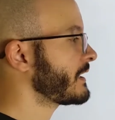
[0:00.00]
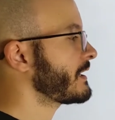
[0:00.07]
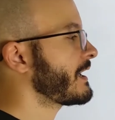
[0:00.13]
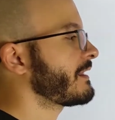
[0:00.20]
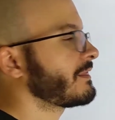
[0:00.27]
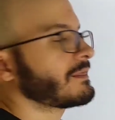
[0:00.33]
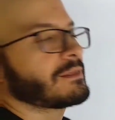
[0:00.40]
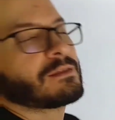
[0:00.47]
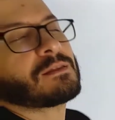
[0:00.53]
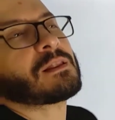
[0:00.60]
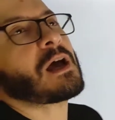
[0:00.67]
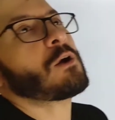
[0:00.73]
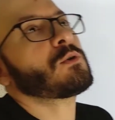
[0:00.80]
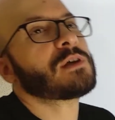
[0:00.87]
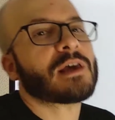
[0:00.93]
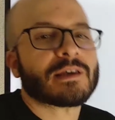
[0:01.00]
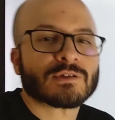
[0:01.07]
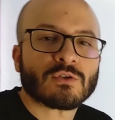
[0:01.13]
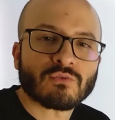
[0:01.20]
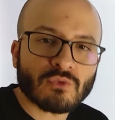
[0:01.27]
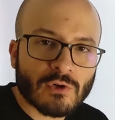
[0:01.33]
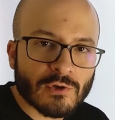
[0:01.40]
And now, yes,
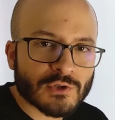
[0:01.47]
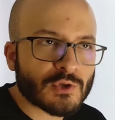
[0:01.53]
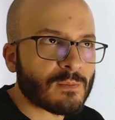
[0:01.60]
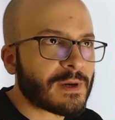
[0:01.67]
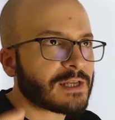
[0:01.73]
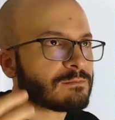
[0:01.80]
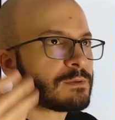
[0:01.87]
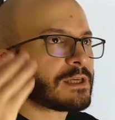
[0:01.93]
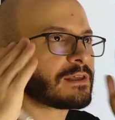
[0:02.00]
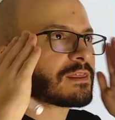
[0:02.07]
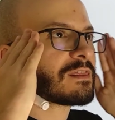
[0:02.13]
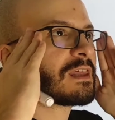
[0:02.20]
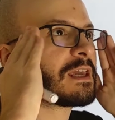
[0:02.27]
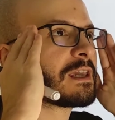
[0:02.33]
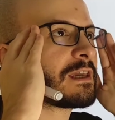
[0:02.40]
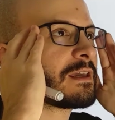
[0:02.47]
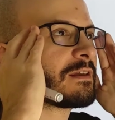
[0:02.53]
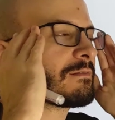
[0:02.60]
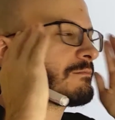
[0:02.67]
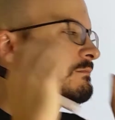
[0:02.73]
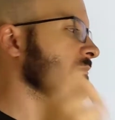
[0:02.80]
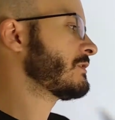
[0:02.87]
of course, you might be
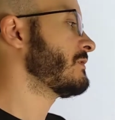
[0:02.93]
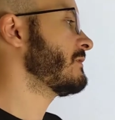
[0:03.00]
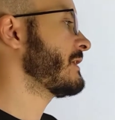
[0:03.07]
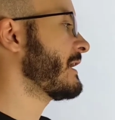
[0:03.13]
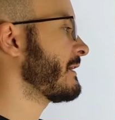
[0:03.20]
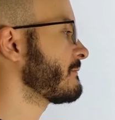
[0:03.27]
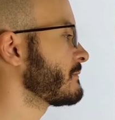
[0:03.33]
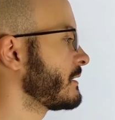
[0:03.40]
thinking, no, like,